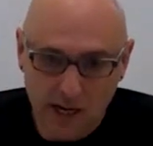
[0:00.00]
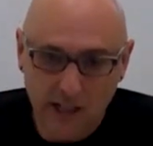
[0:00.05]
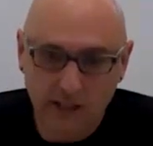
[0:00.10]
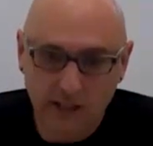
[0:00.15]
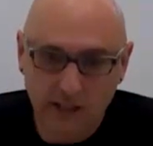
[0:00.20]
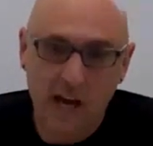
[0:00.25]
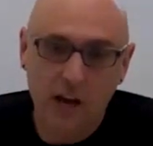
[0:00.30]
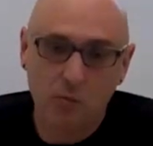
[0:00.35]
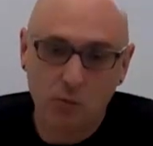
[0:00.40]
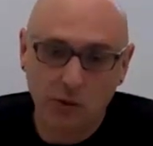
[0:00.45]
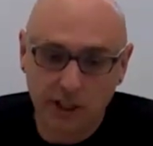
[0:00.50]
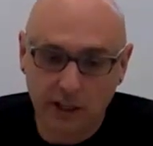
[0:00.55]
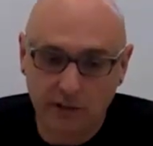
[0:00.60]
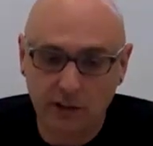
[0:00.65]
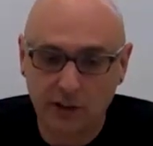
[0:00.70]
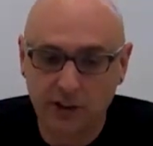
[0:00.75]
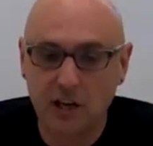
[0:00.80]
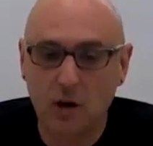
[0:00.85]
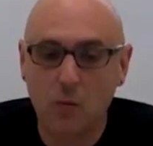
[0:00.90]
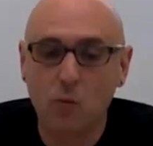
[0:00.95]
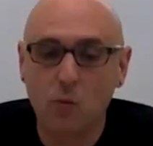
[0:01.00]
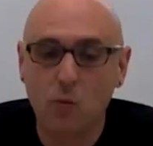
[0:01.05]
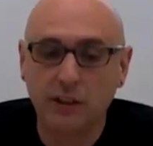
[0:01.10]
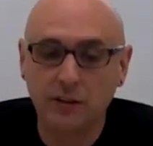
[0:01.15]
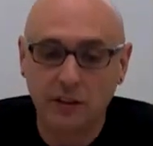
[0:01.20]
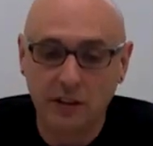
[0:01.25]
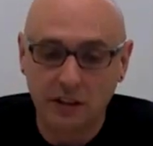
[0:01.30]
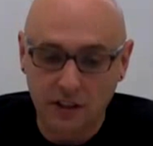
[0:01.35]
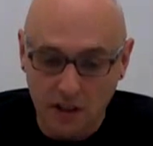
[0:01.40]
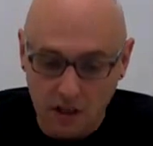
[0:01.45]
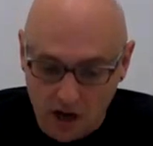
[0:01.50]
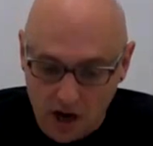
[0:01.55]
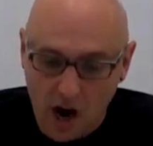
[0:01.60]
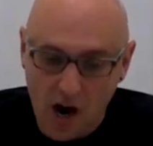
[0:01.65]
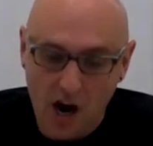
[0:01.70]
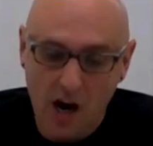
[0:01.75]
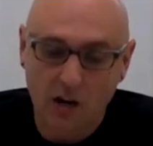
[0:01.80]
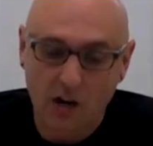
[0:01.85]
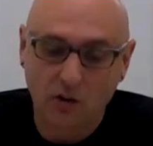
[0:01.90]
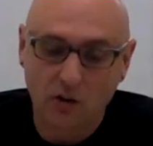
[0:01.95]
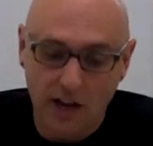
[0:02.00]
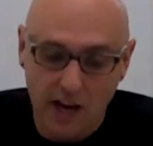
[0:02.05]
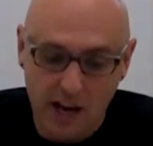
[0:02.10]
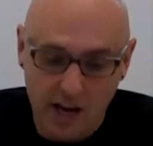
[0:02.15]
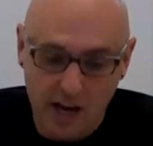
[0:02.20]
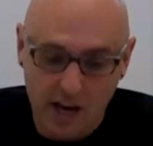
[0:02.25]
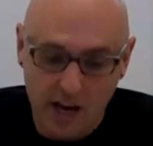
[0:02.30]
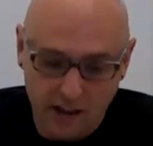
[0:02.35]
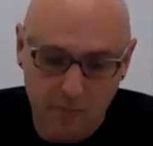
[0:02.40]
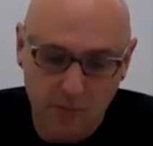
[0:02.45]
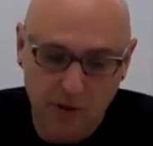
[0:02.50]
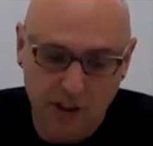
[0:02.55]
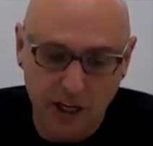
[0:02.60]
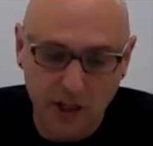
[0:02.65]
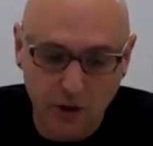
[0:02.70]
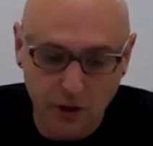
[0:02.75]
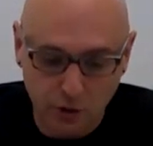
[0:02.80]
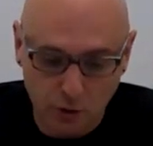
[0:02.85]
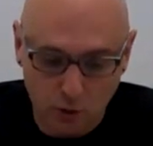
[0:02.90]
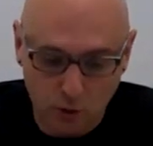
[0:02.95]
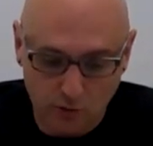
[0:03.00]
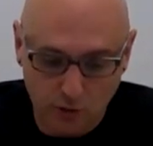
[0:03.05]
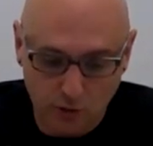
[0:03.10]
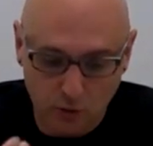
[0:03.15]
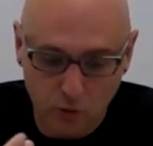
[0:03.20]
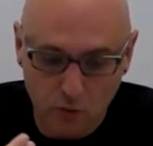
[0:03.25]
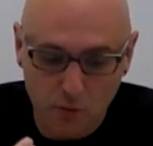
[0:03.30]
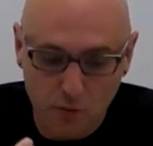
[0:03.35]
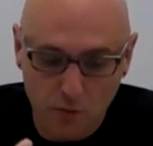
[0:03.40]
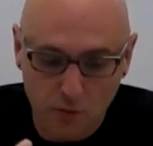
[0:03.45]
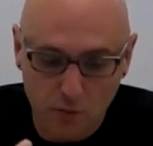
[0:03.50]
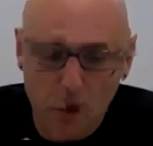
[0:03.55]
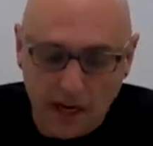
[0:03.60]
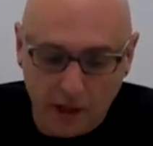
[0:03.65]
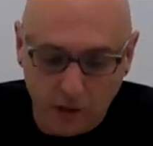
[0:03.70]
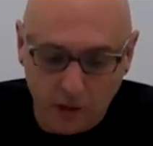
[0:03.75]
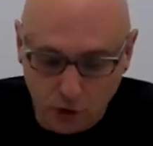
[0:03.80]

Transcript: right? And whenever someone like an application server group